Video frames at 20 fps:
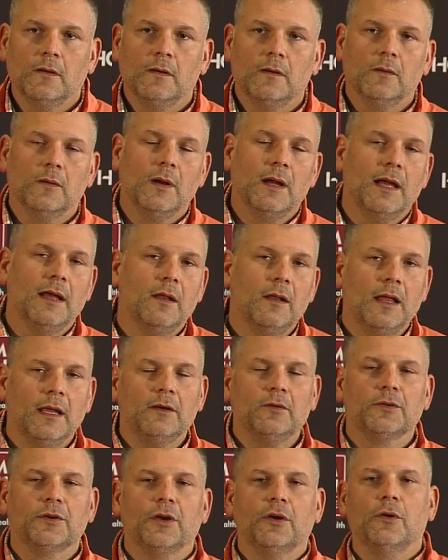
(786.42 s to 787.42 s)
Well, I
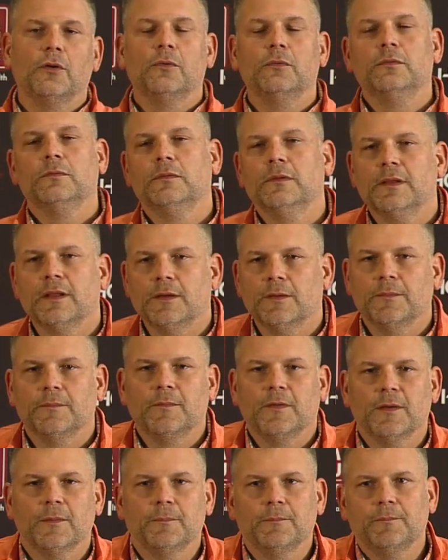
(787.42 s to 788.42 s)
don't know.
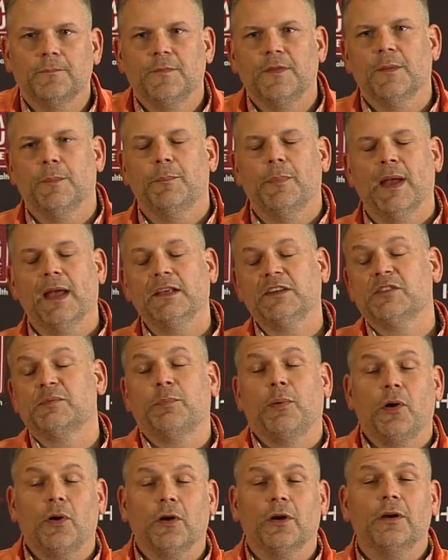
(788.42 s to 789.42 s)
The best
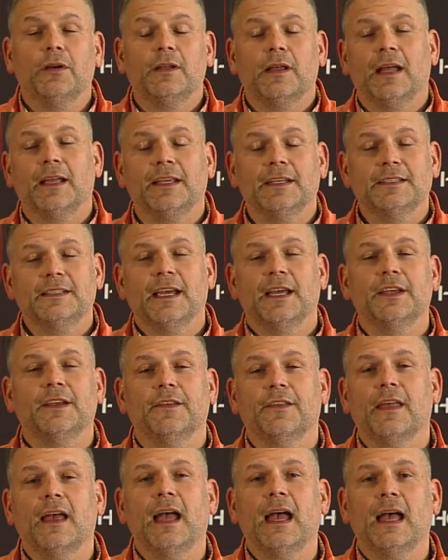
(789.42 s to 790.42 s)
part, I could tell
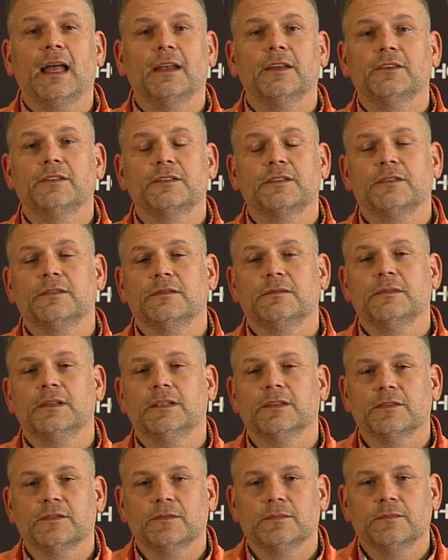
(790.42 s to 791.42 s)
you that,
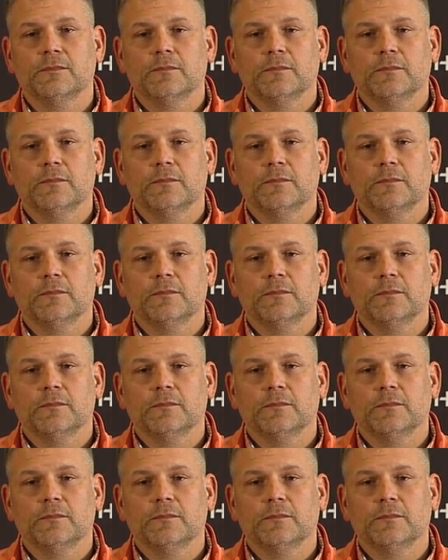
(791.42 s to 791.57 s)
is